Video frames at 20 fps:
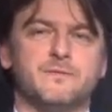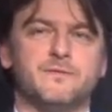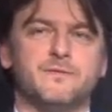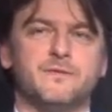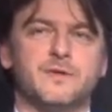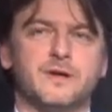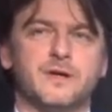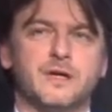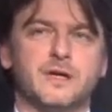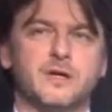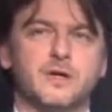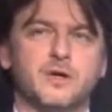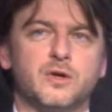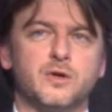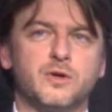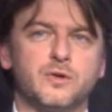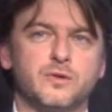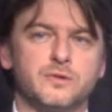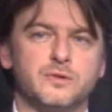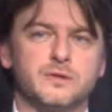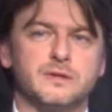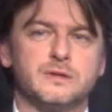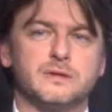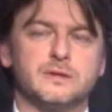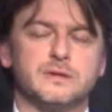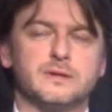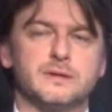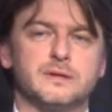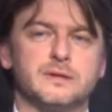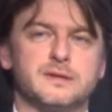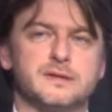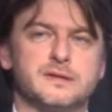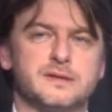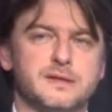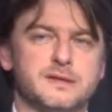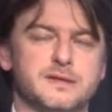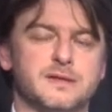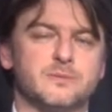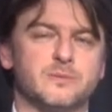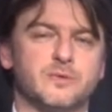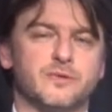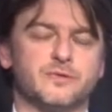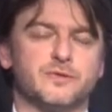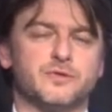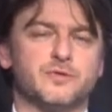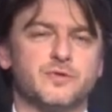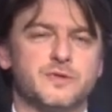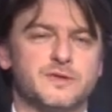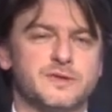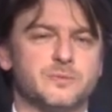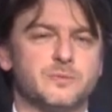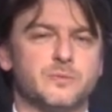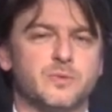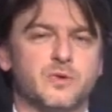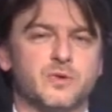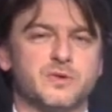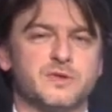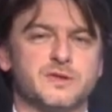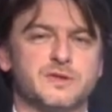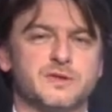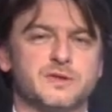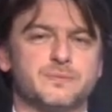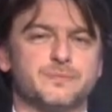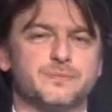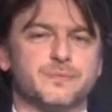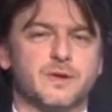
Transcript: very good system of tourism boards.